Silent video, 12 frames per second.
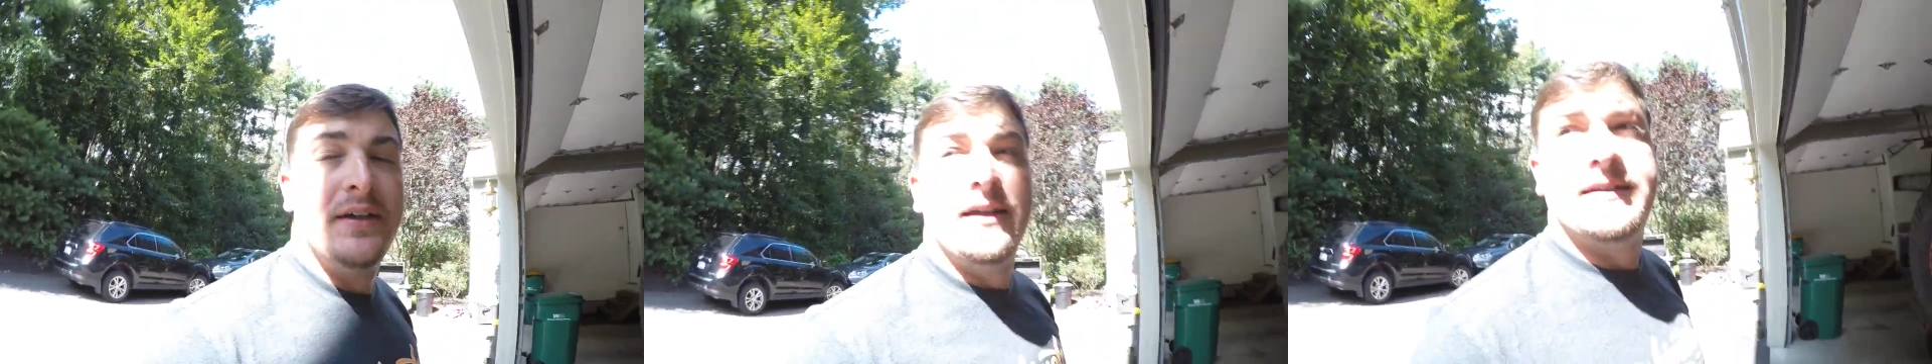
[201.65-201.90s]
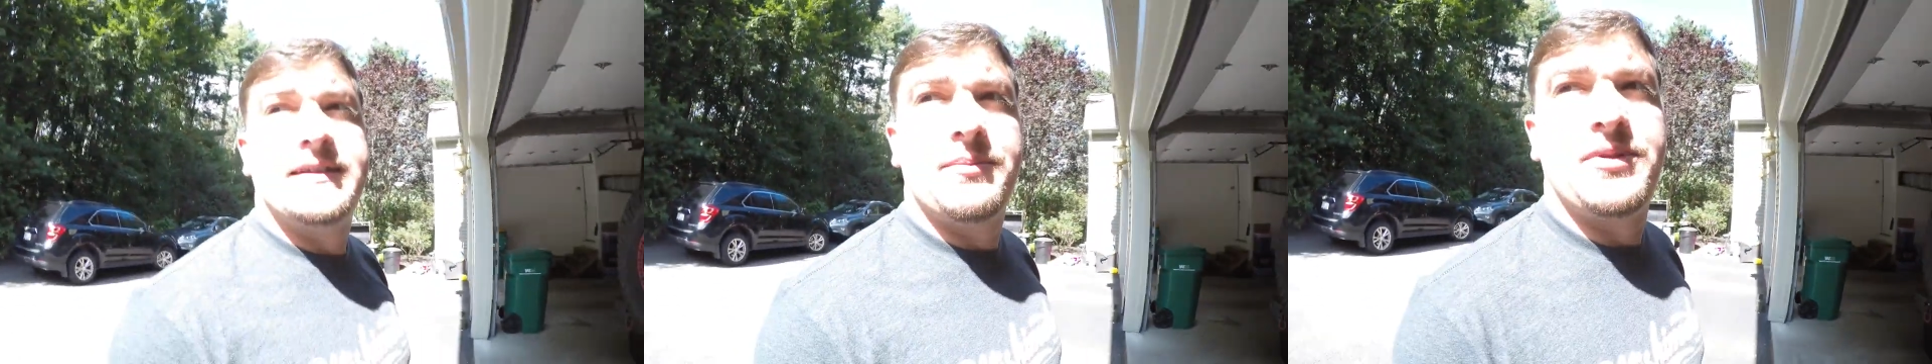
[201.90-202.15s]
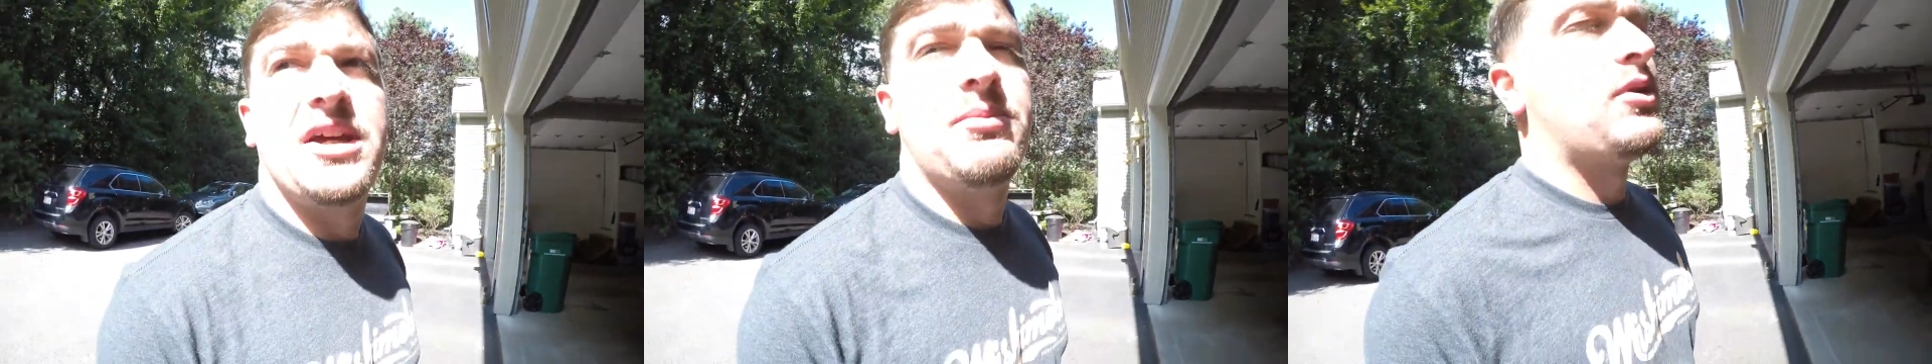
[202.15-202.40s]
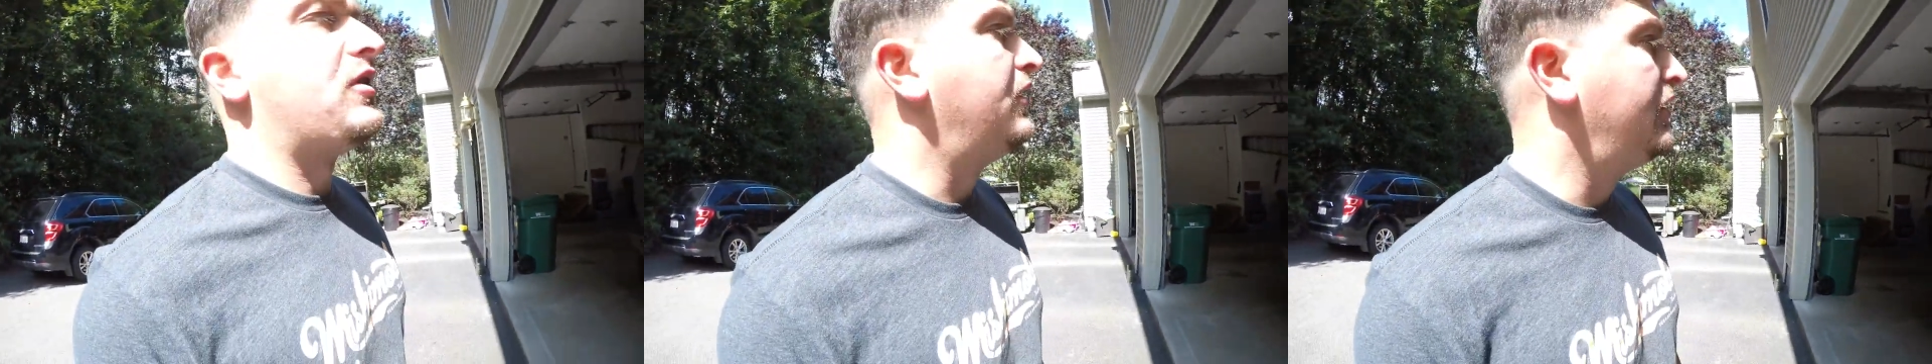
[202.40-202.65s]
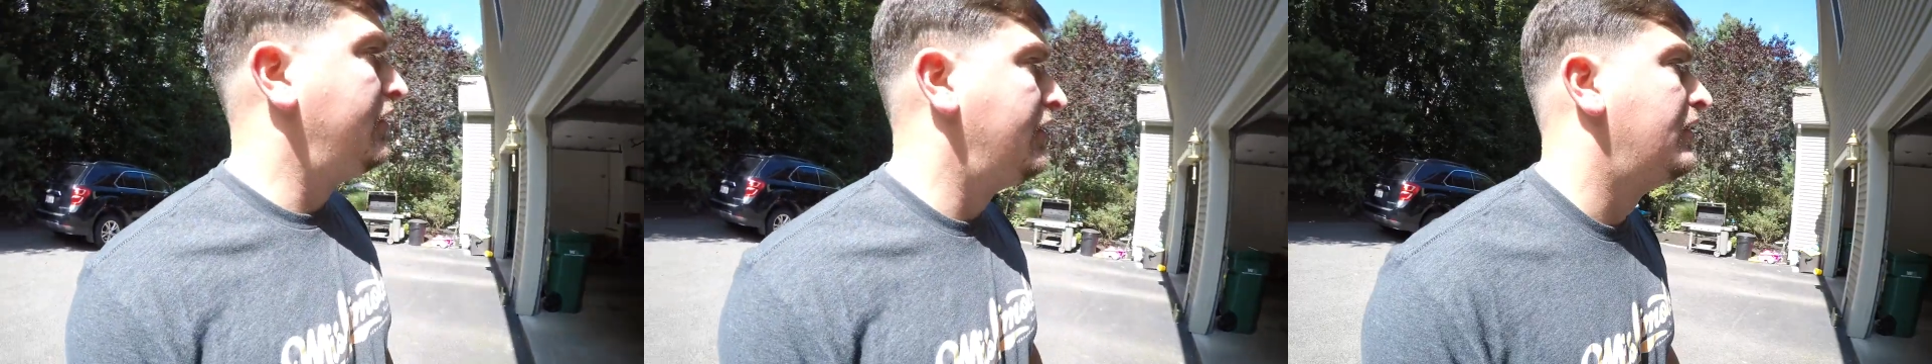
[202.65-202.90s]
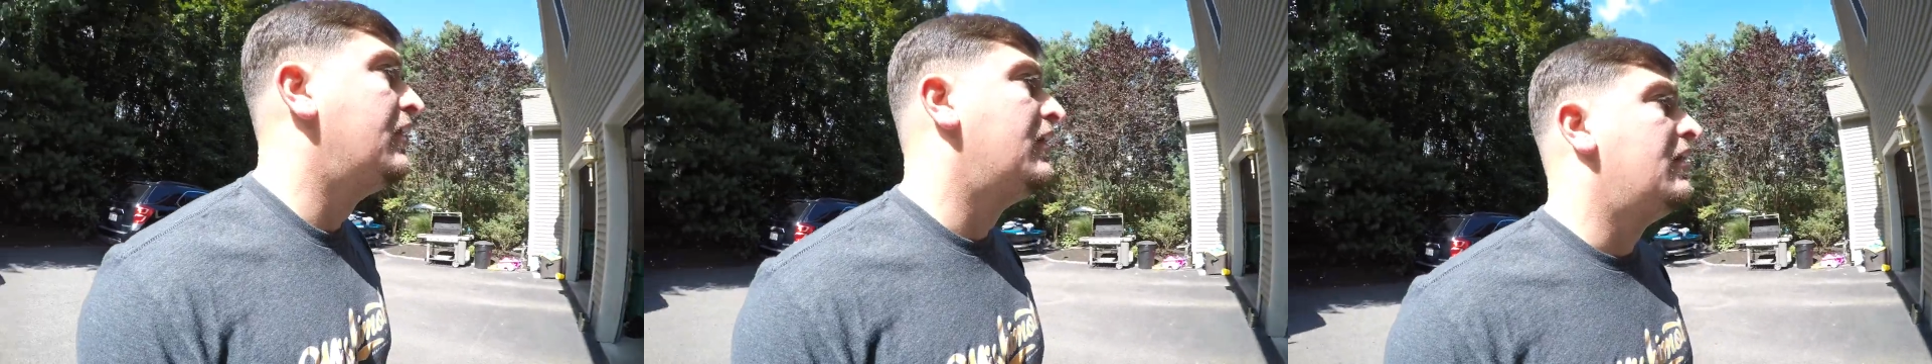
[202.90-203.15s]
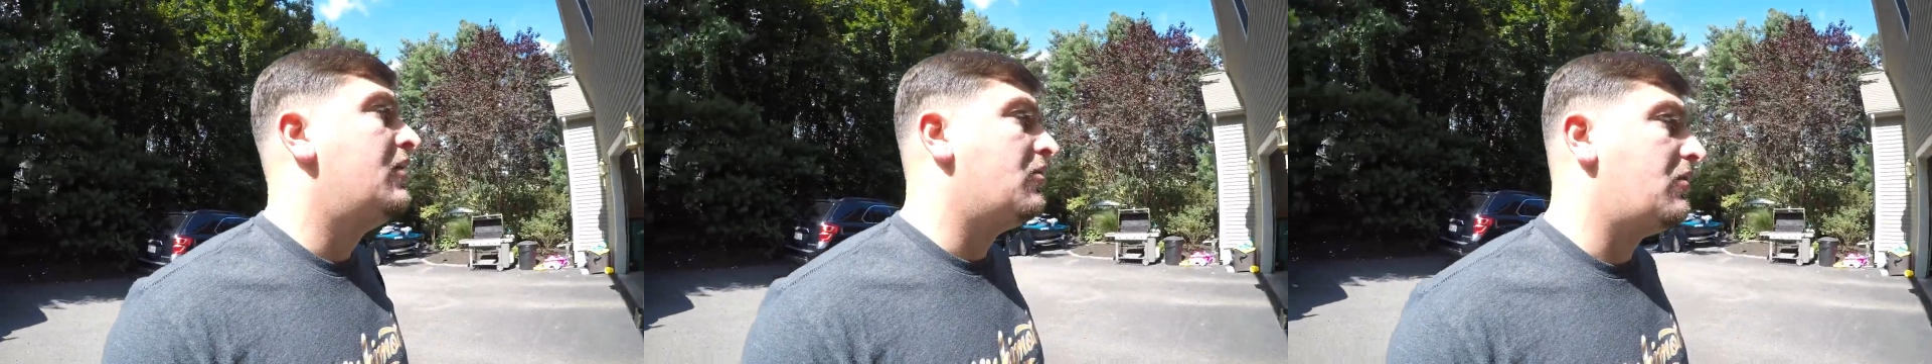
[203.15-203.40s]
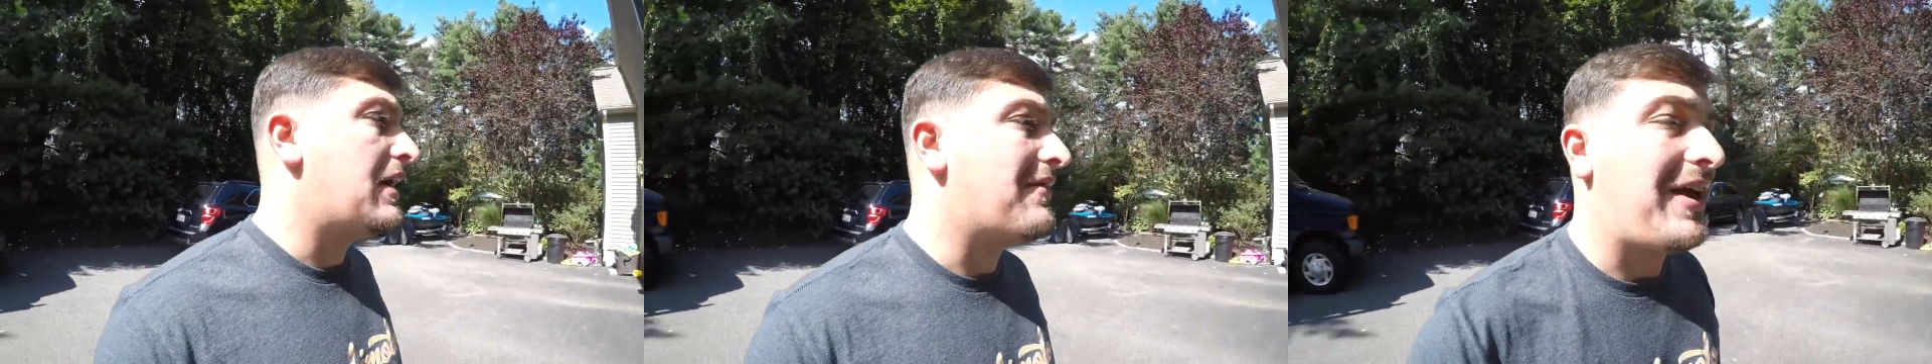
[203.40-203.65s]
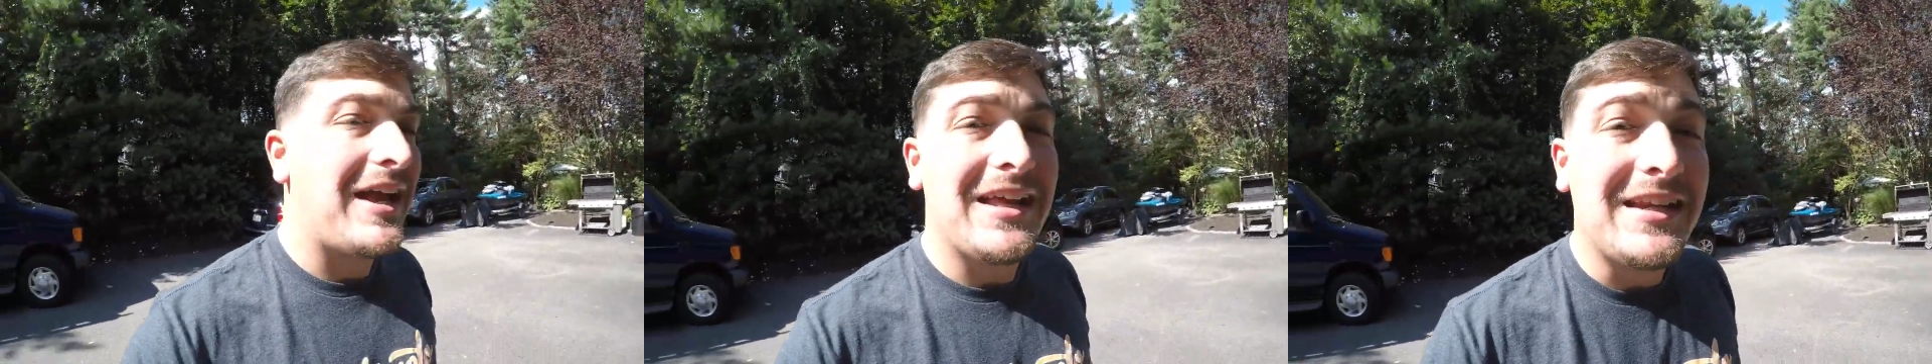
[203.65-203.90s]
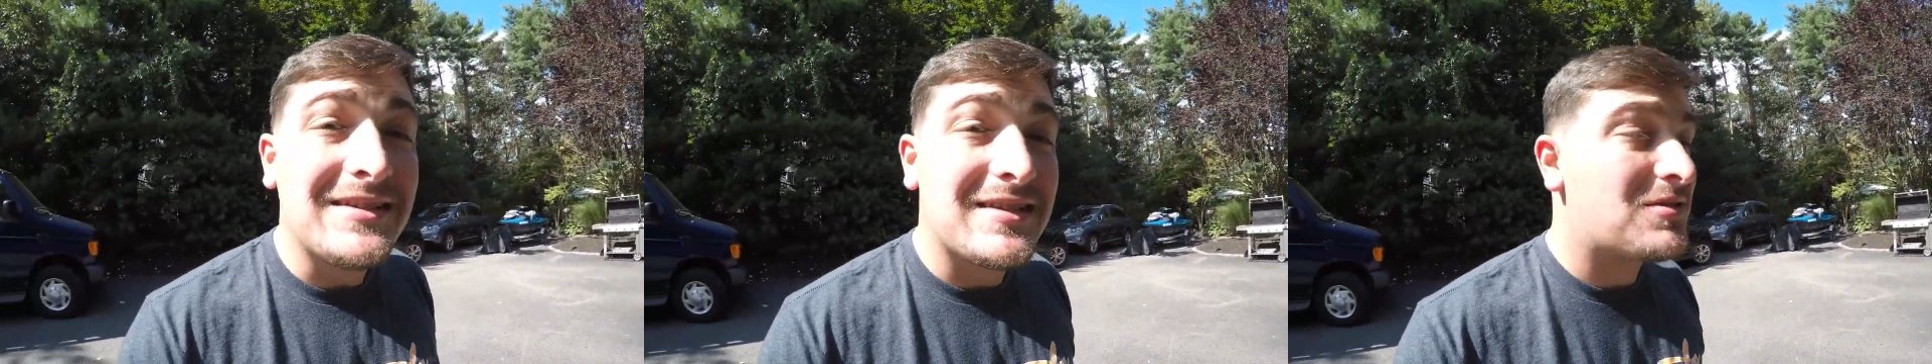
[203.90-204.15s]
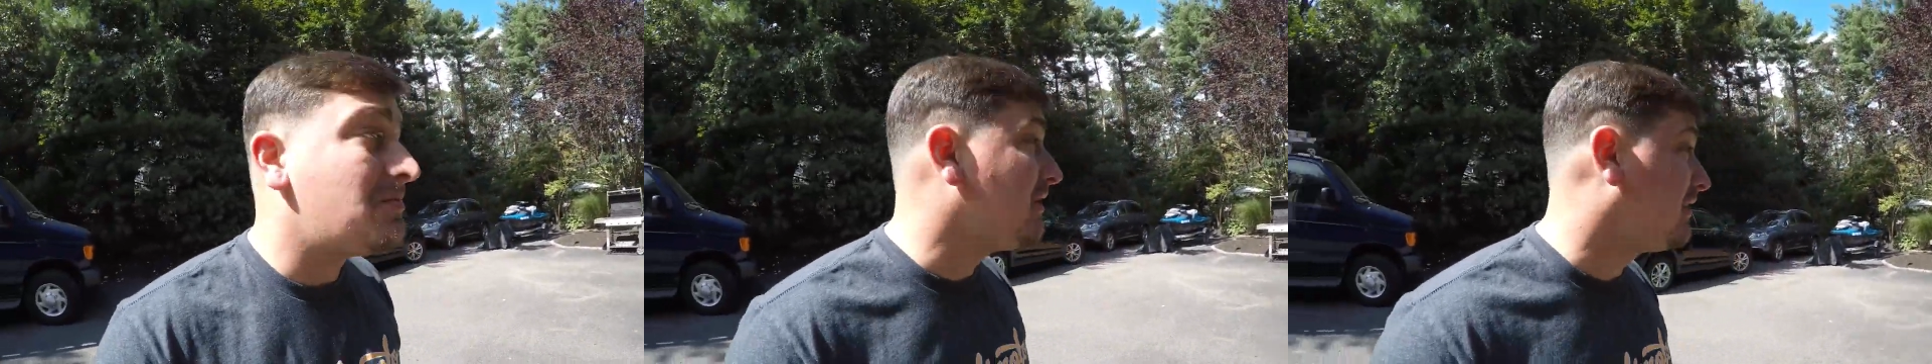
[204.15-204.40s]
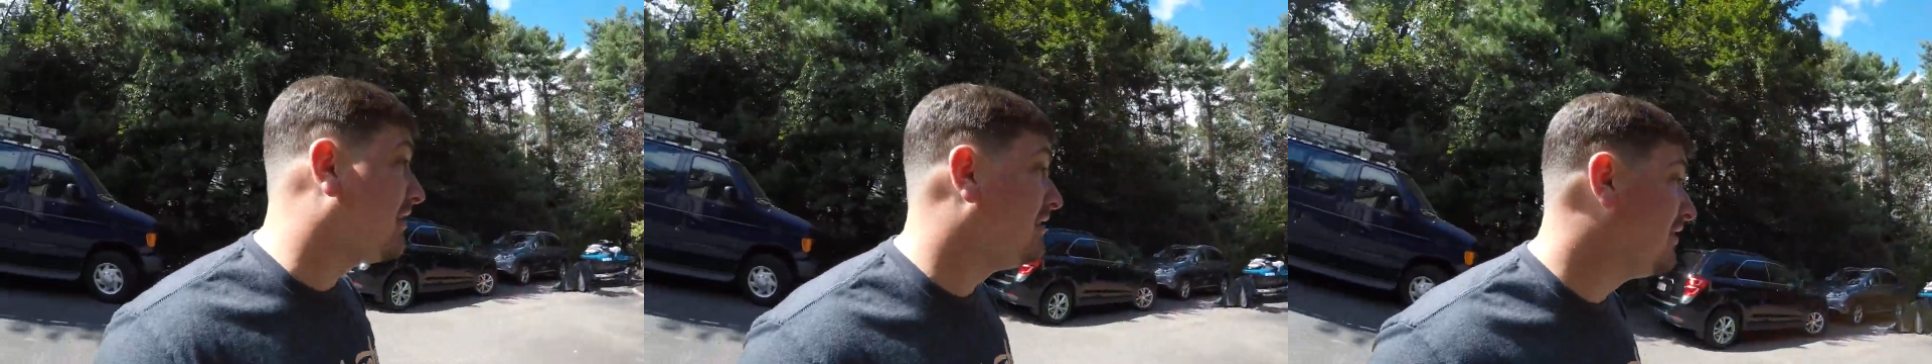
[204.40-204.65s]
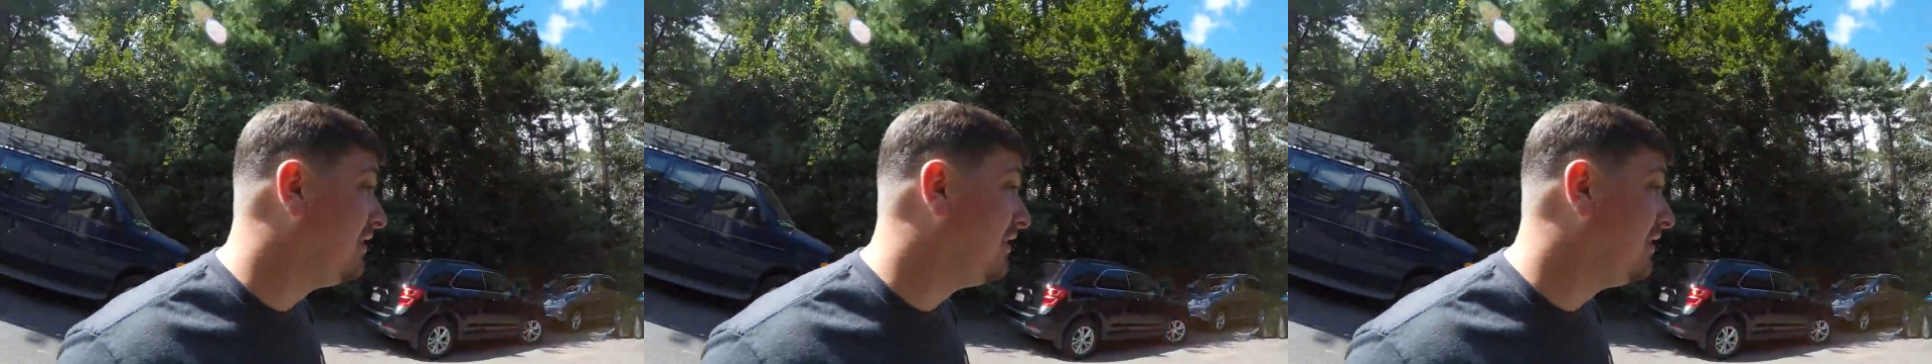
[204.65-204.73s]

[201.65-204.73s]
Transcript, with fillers: in September. We have 80s this weekend.